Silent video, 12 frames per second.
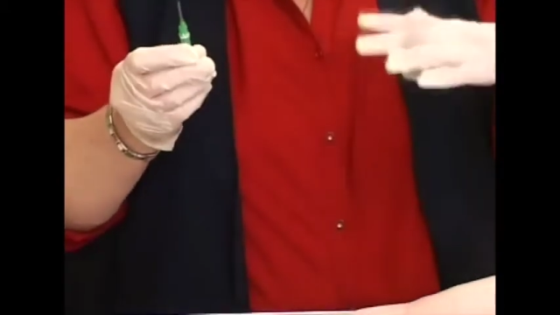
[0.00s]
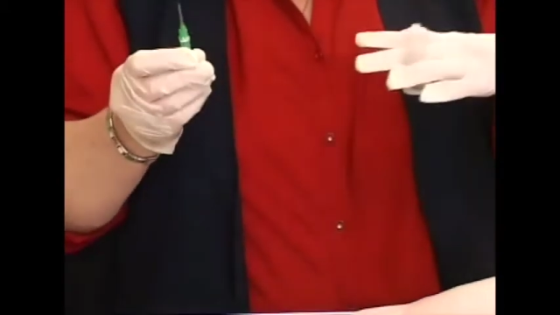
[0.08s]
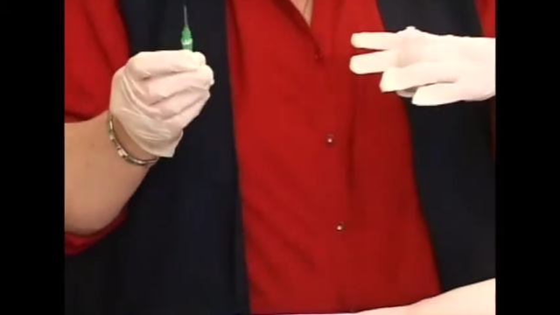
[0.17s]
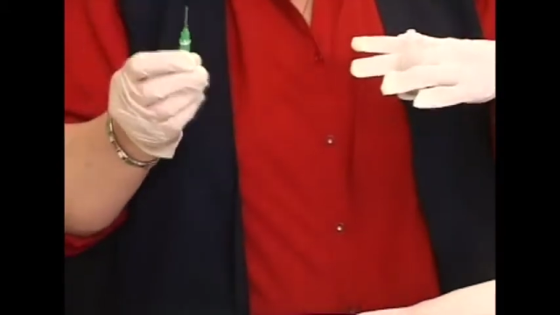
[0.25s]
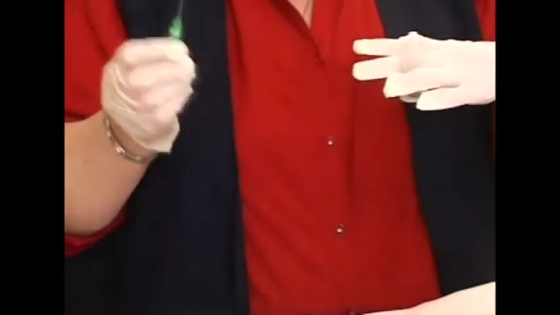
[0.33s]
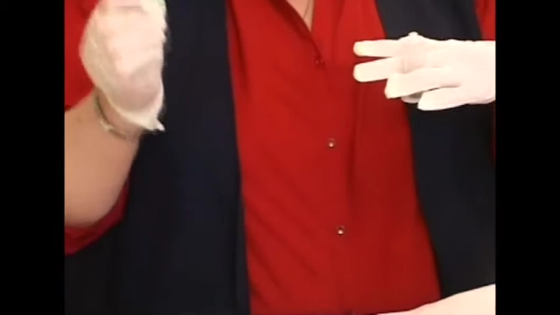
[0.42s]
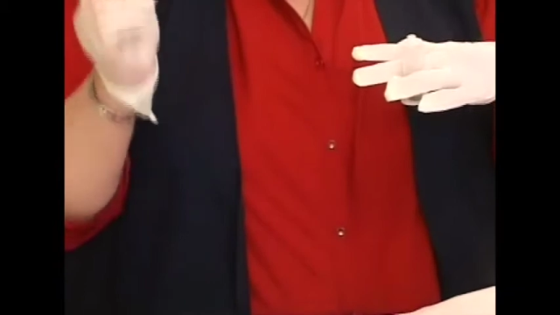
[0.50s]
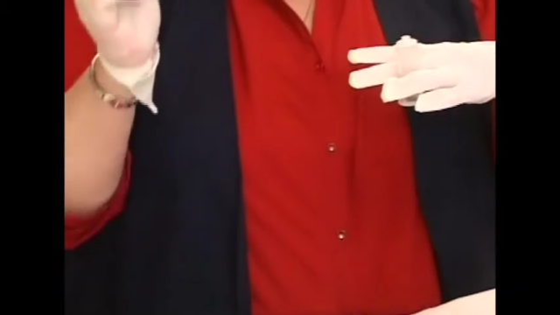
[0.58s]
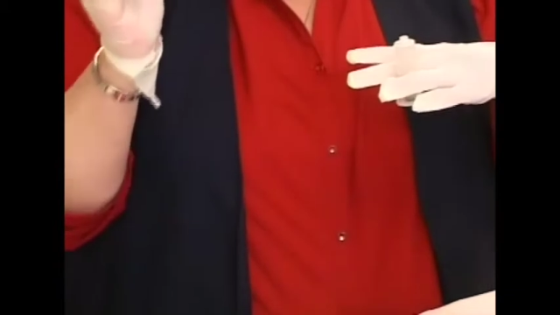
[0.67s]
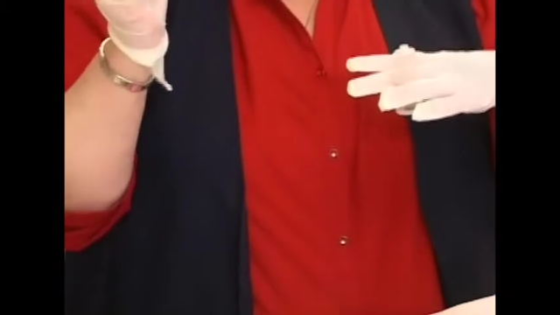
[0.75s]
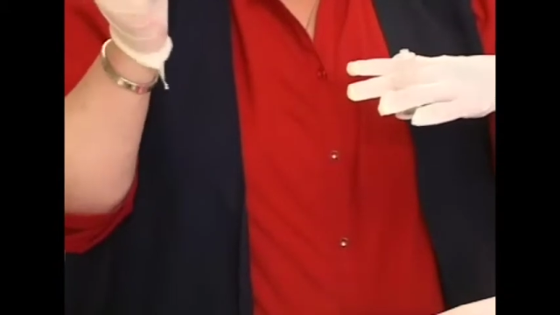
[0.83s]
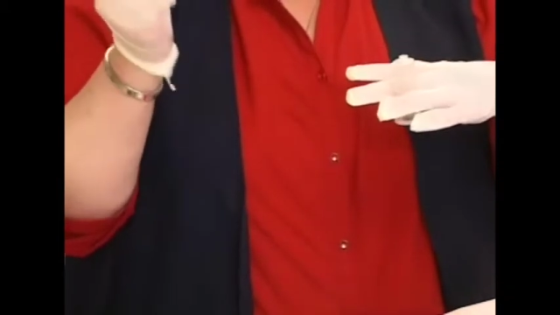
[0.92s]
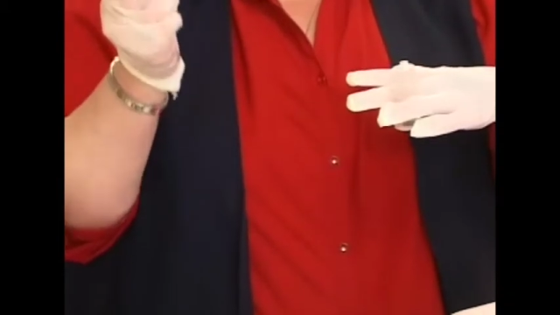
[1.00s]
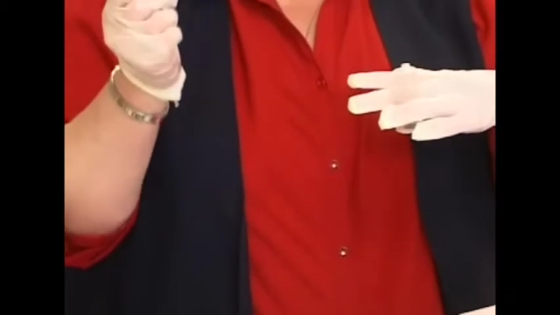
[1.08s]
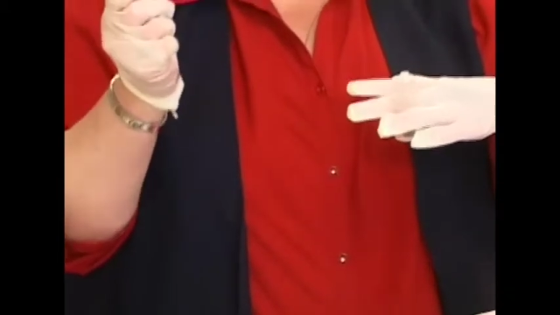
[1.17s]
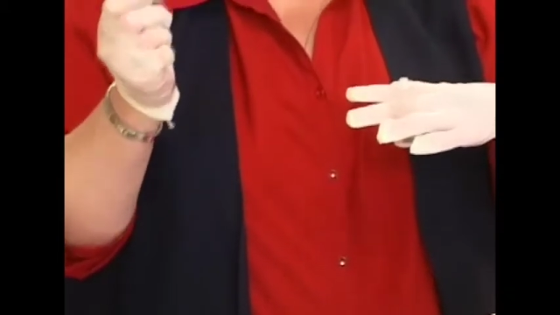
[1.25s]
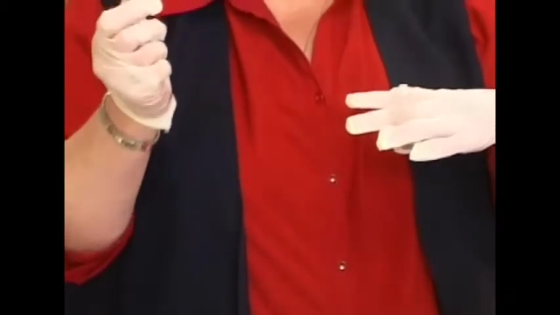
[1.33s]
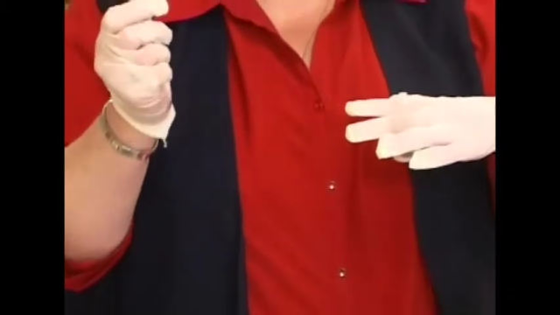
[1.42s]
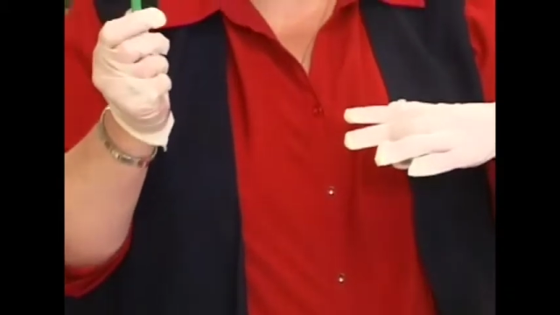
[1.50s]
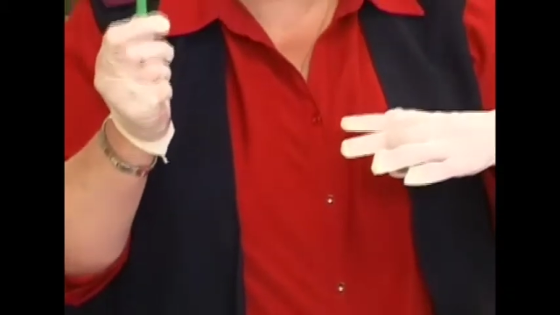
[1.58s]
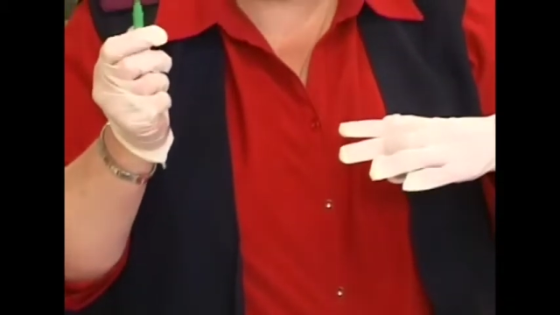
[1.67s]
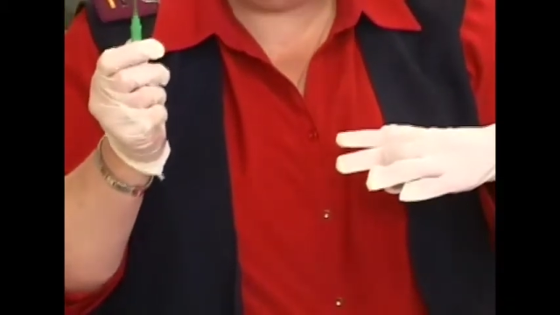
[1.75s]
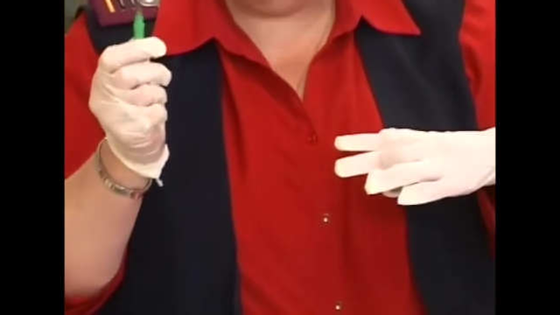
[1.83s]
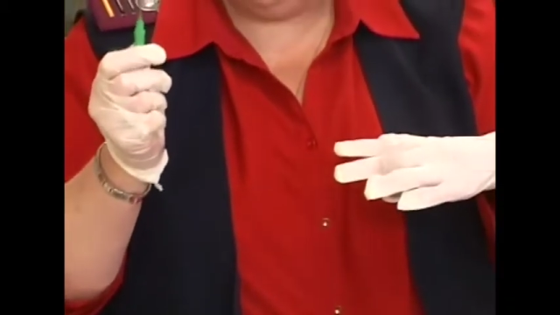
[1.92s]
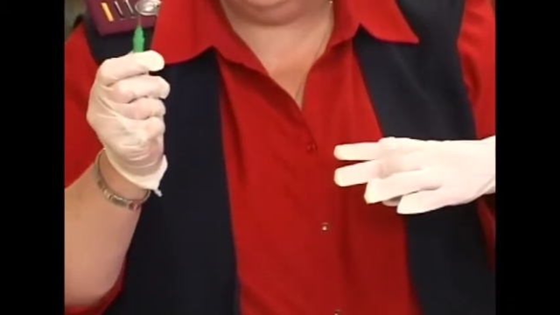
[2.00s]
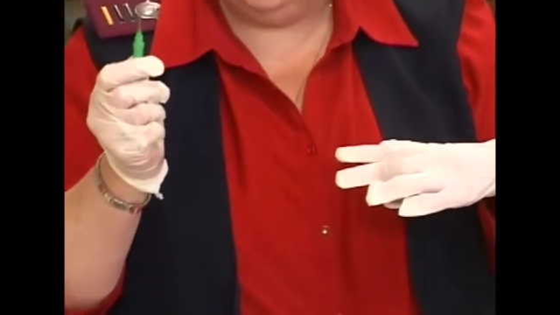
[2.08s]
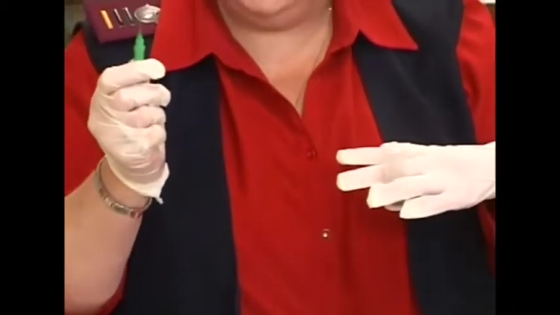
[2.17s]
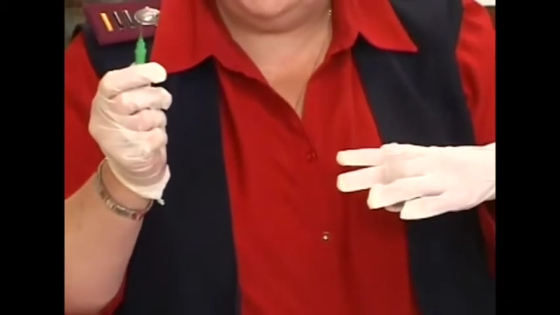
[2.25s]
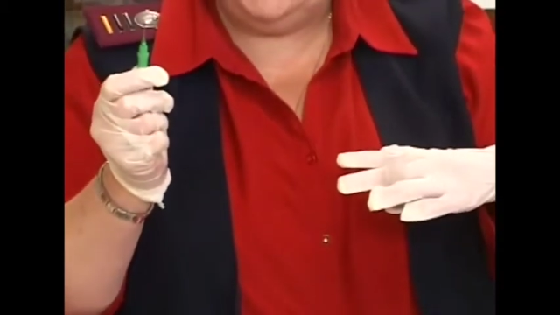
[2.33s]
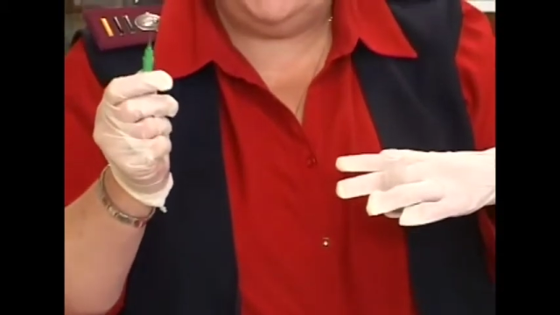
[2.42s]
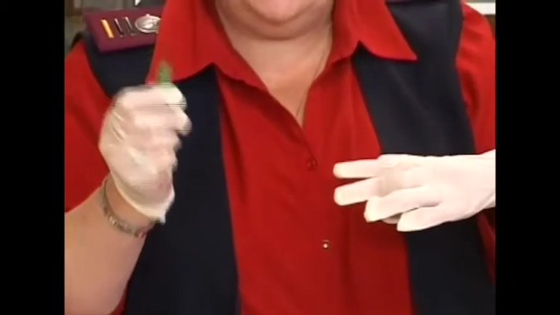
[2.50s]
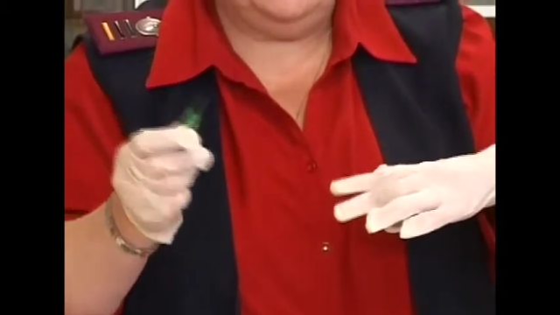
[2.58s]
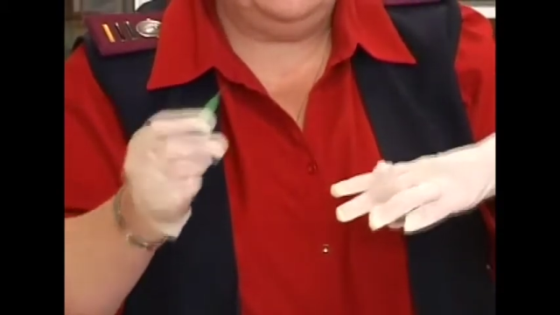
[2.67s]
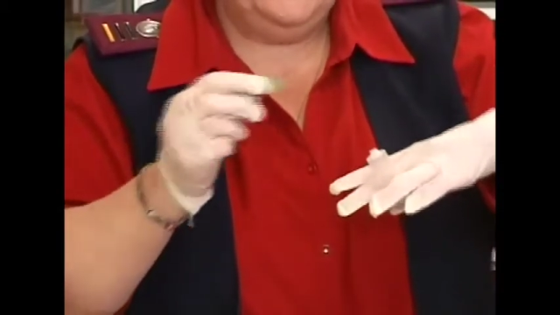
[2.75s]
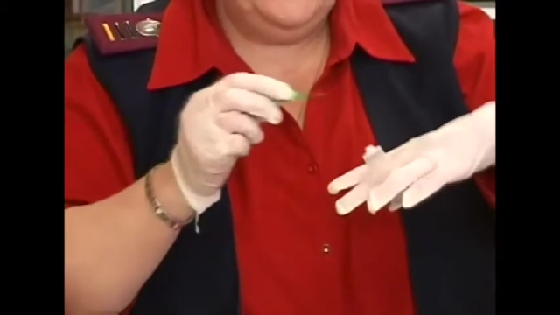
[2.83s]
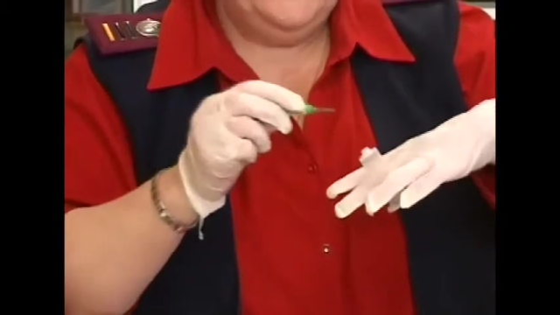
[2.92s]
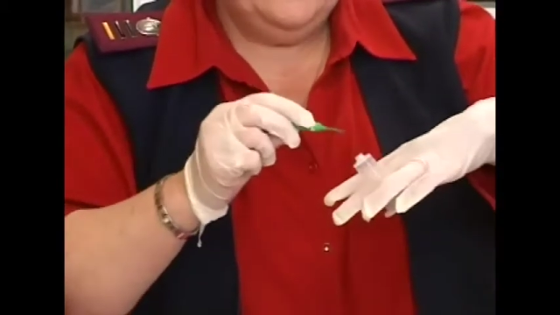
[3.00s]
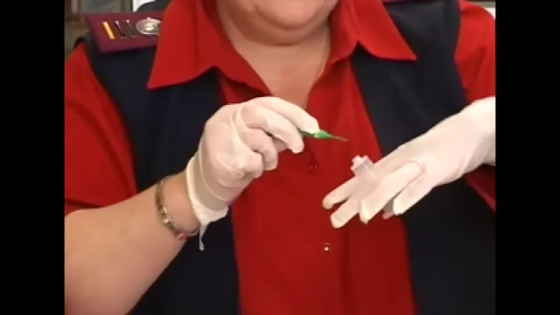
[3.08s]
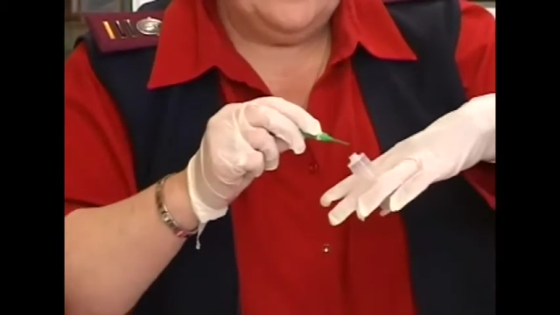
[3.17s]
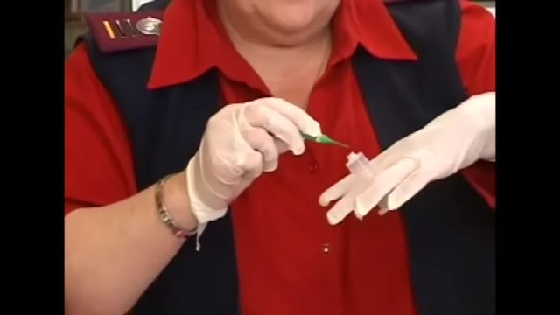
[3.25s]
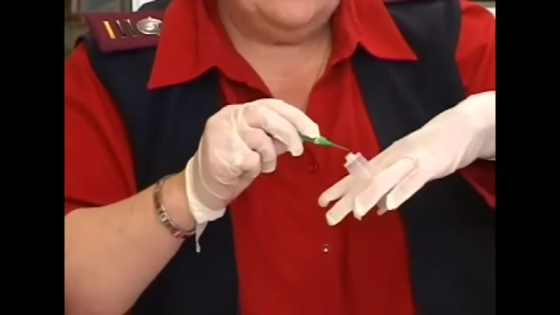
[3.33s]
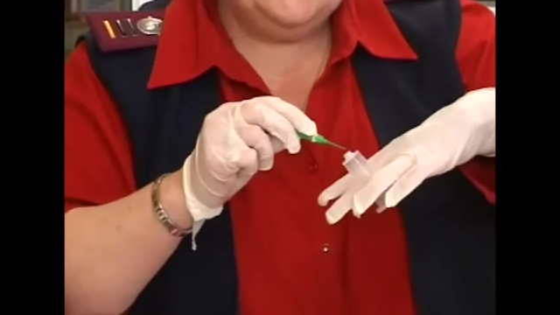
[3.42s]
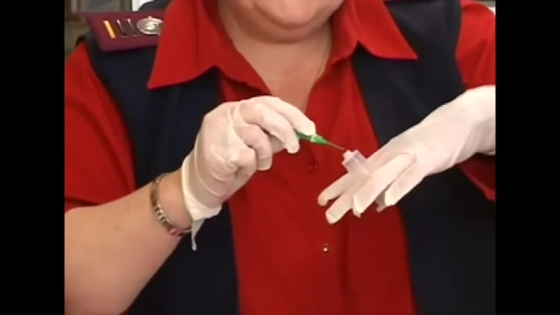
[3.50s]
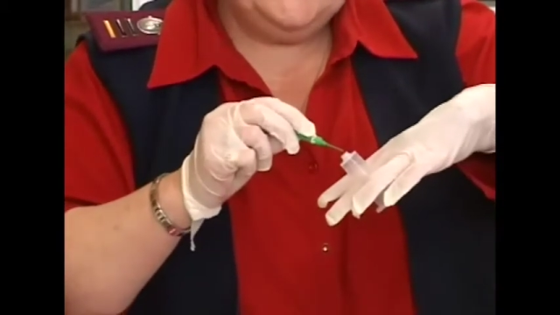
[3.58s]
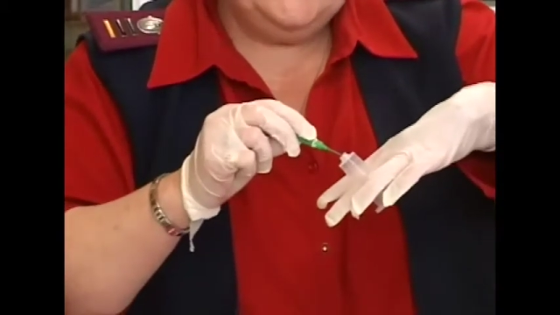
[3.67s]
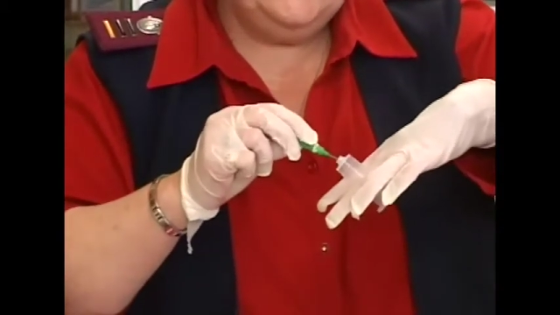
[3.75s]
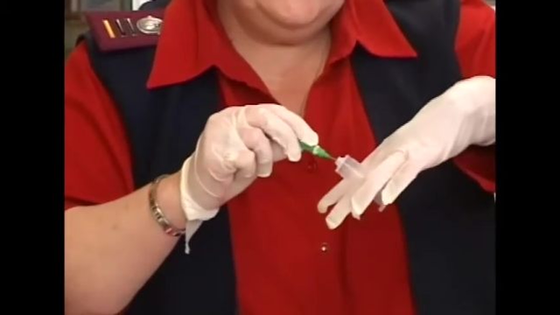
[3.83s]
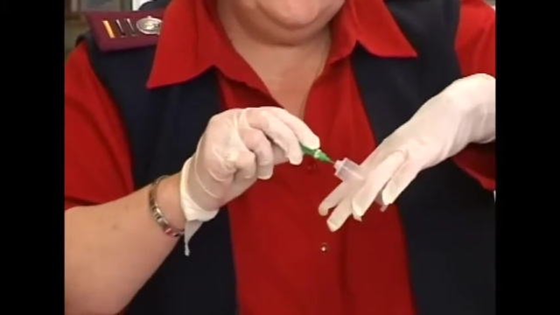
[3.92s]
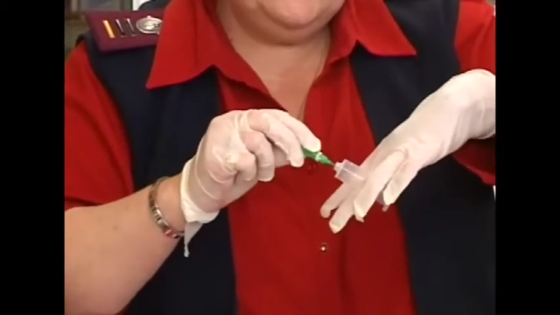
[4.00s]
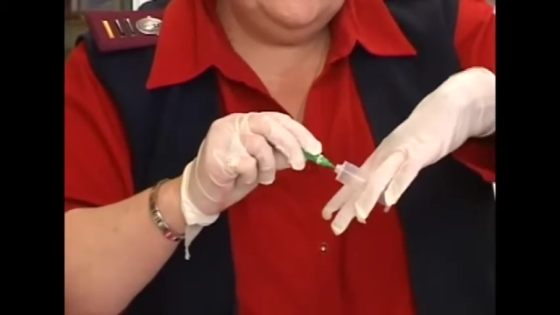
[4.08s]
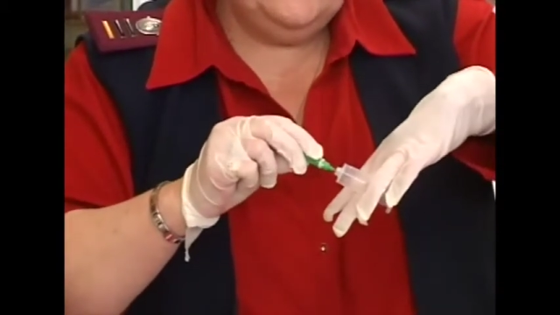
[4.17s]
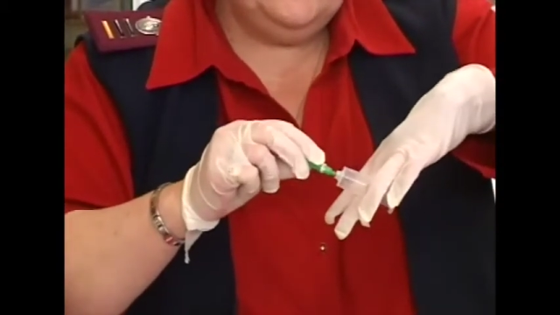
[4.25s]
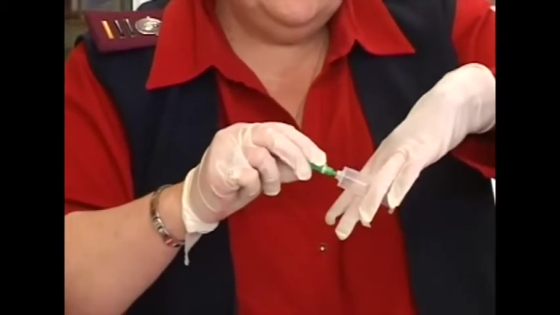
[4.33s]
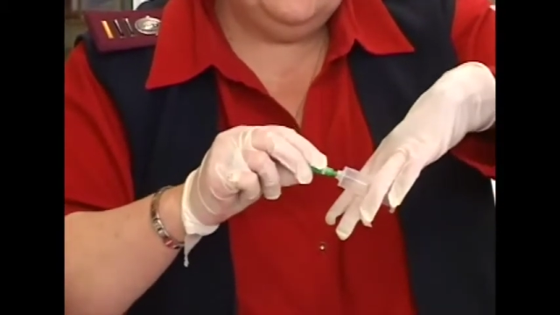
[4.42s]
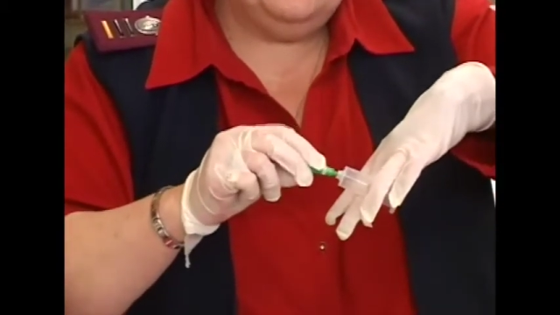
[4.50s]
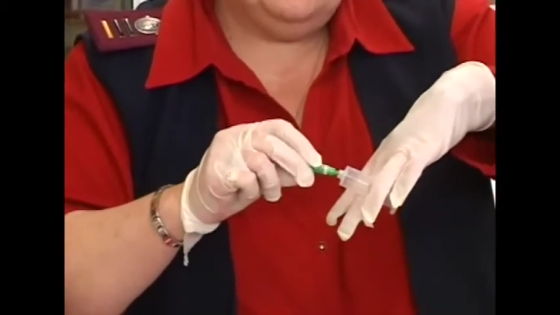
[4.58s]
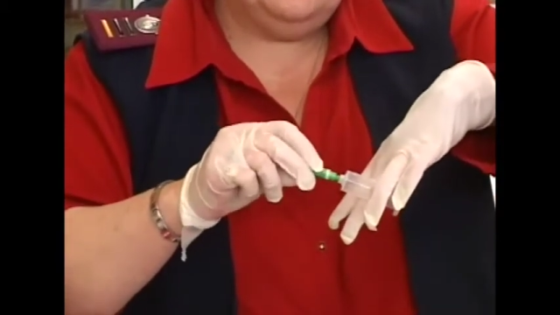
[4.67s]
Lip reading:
[unreadable: no face in view]